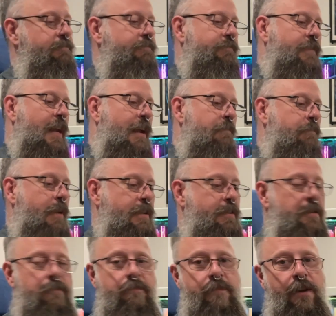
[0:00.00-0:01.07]
Yeah,
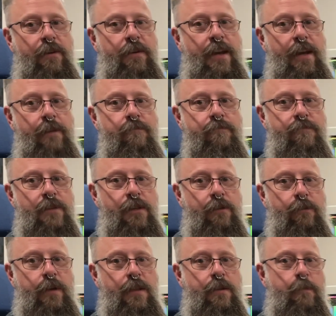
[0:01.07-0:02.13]
but hey, you
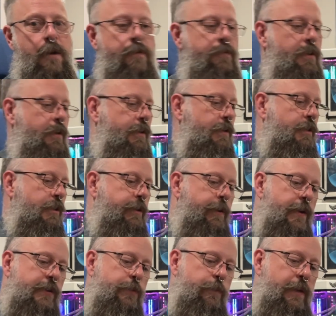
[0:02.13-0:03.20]
can read them off the
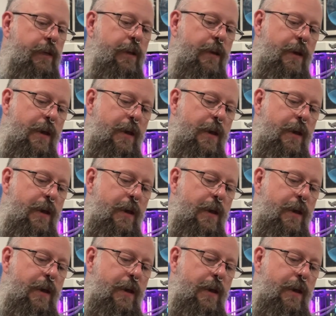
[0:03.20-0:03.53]
USB.